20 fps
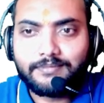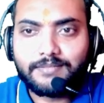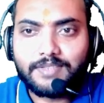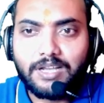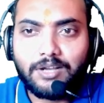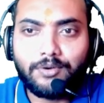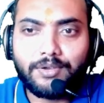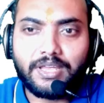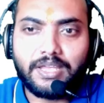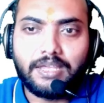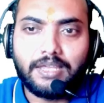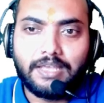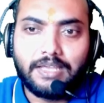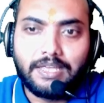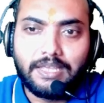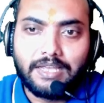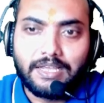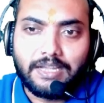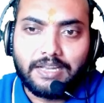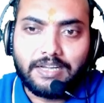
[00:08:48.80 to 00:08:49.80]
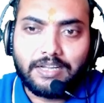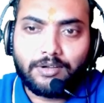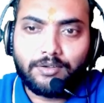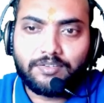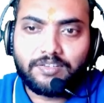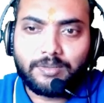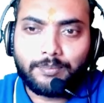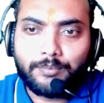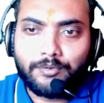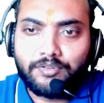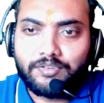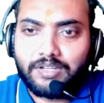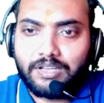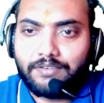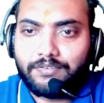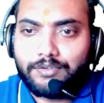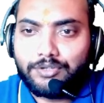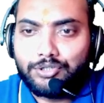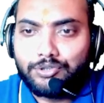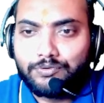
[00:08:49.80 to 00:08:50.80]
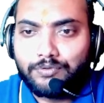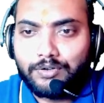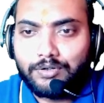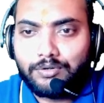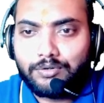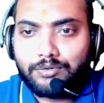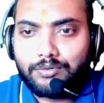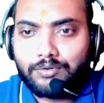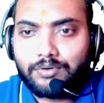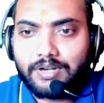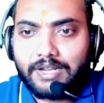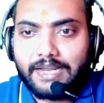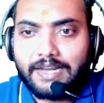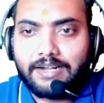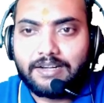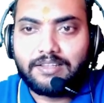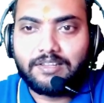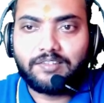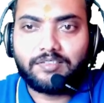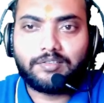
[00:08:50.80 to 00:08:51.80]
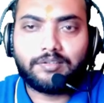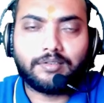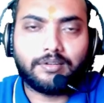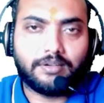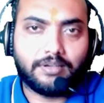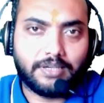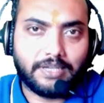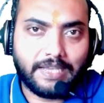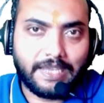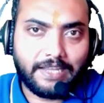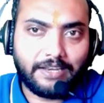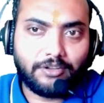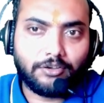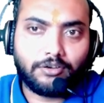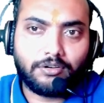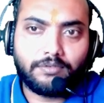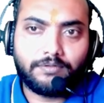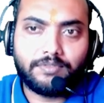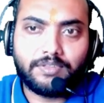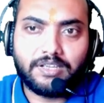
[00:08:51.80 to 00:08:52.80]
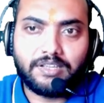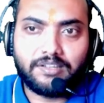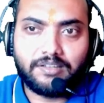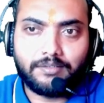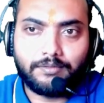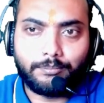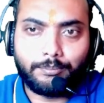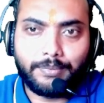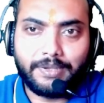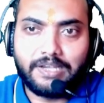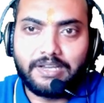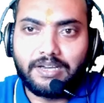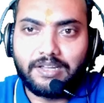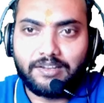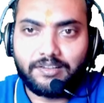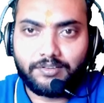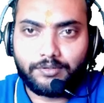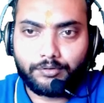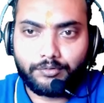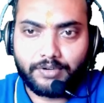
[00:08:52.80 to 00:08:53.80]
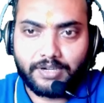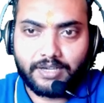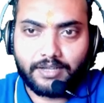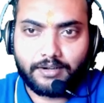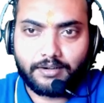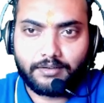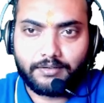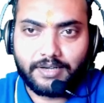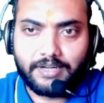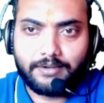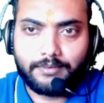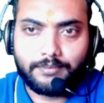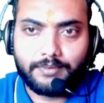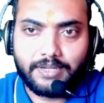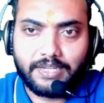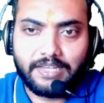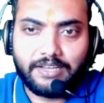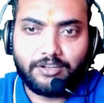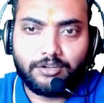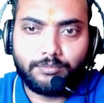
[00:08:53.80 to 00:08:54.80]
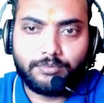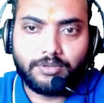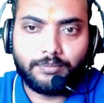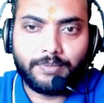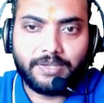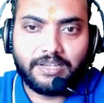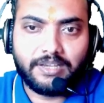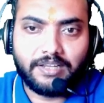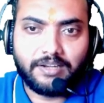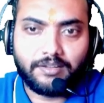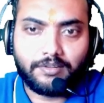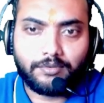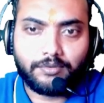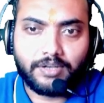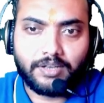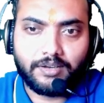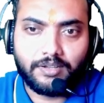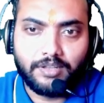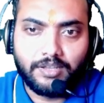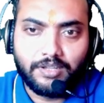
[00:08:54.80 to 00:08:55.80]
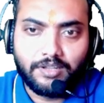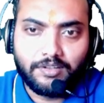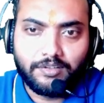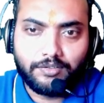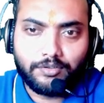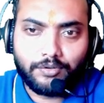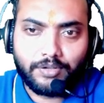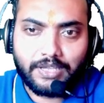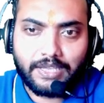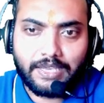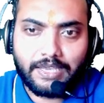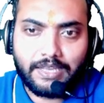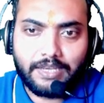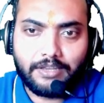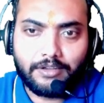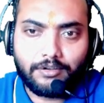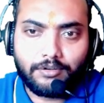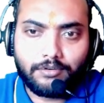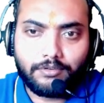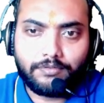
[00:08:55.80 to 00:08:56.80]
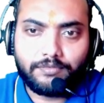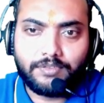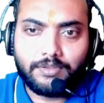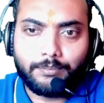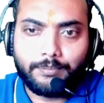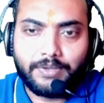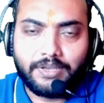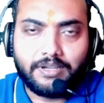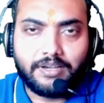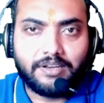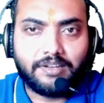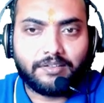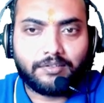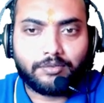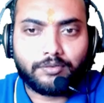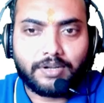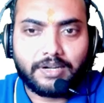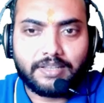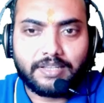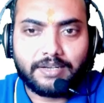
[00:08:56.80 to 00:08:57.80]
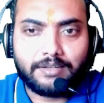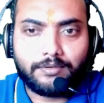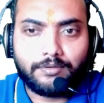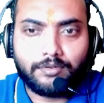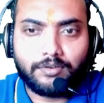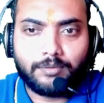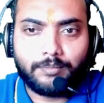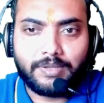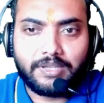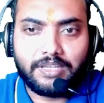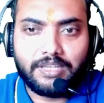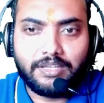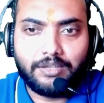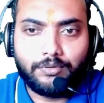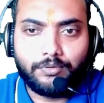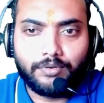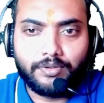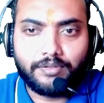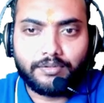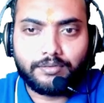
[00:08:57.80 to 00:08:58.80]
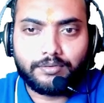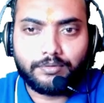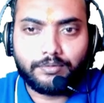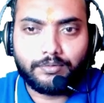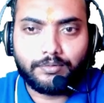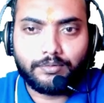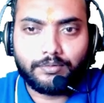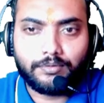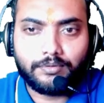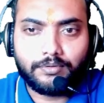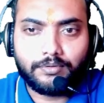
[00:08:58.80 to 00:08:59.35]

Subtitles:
Okay, now suppose if you want to write this area of the bigger square, right? Area of the bigger square. So area of the bigger square, that's going to be equals to